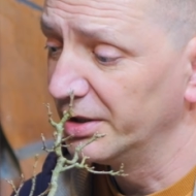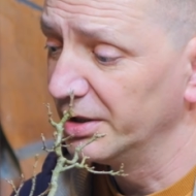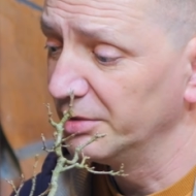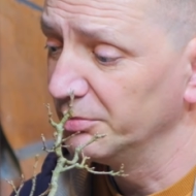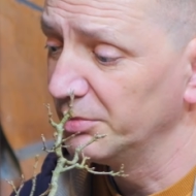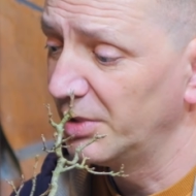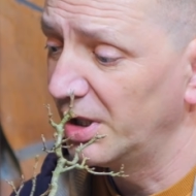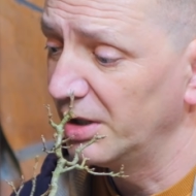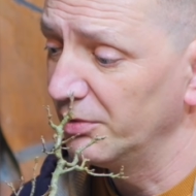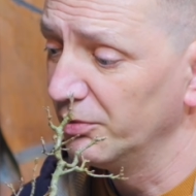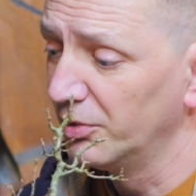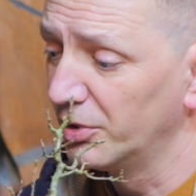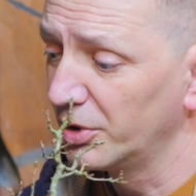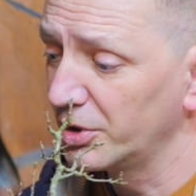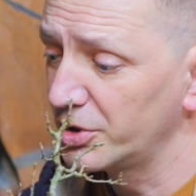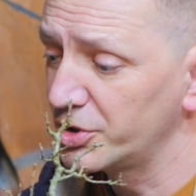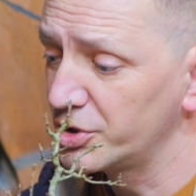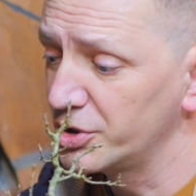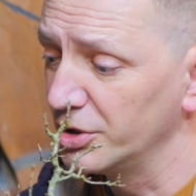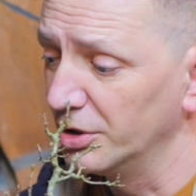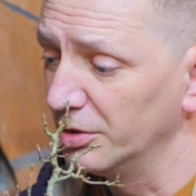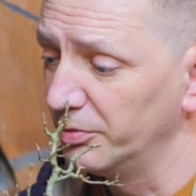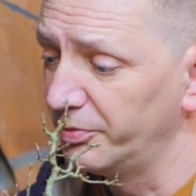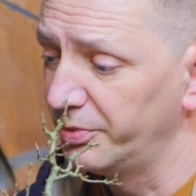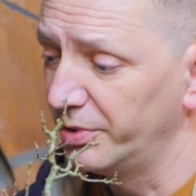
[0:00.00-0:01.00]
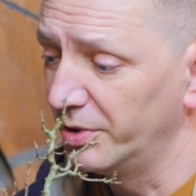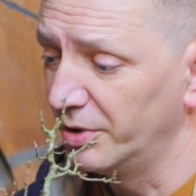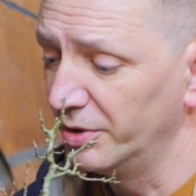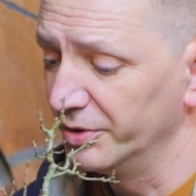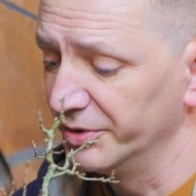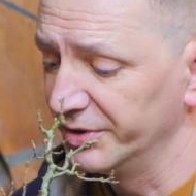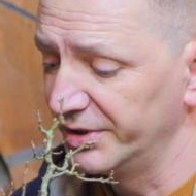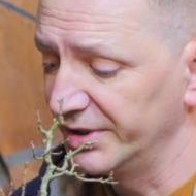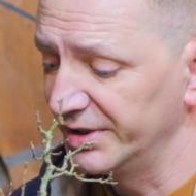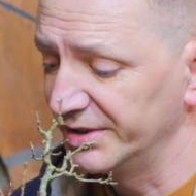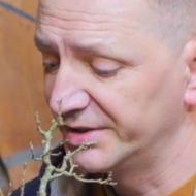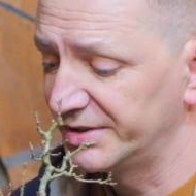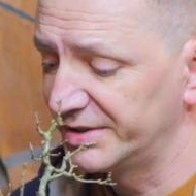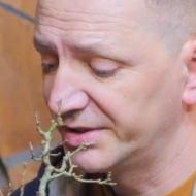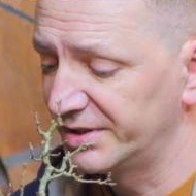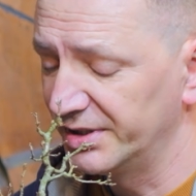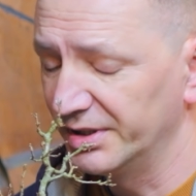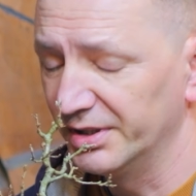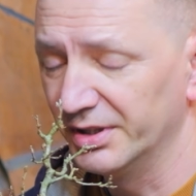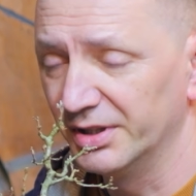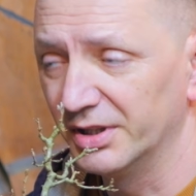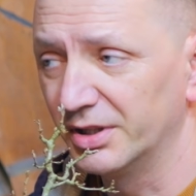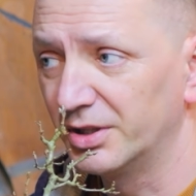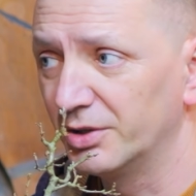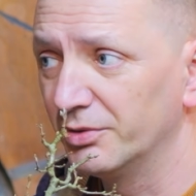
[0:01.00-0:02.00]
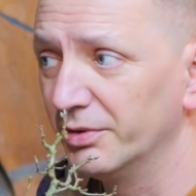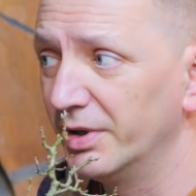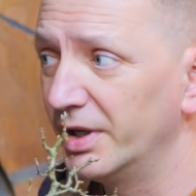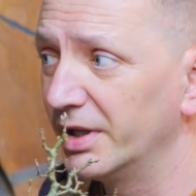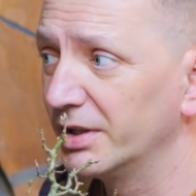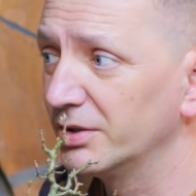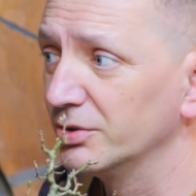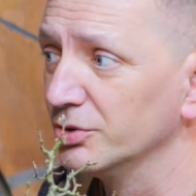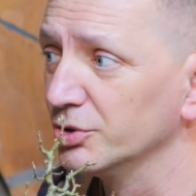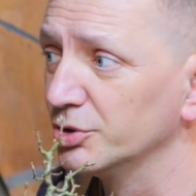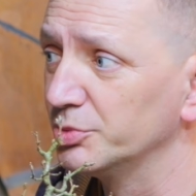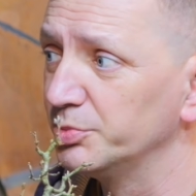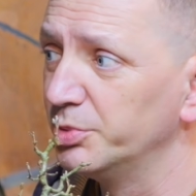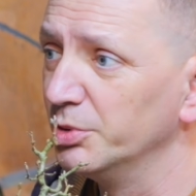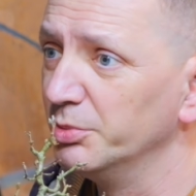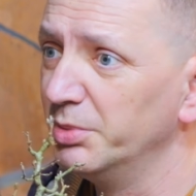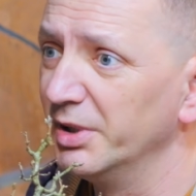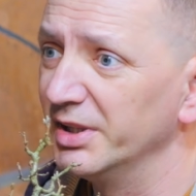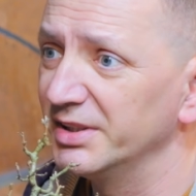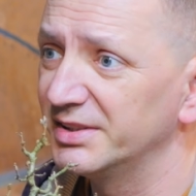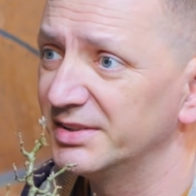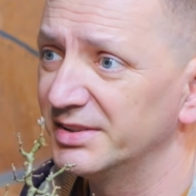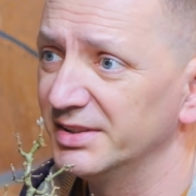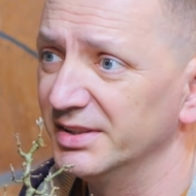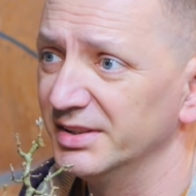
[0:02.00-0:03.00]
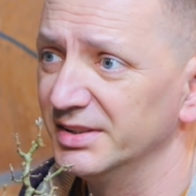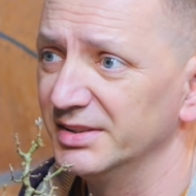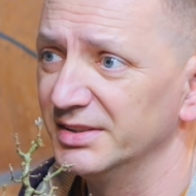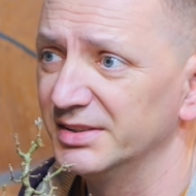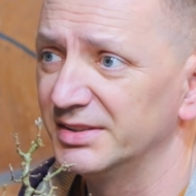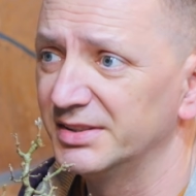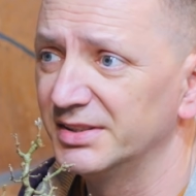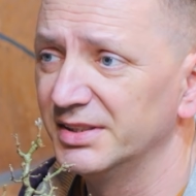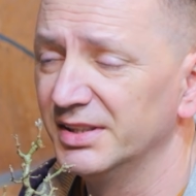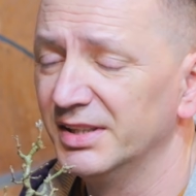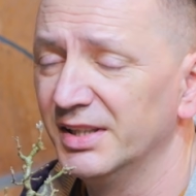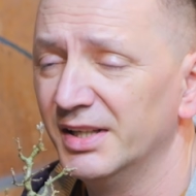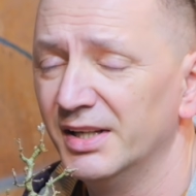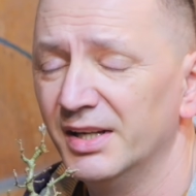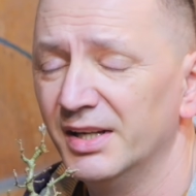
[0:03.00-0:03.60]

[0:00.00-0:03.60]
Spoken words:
in my workshop on this Quercus pubescens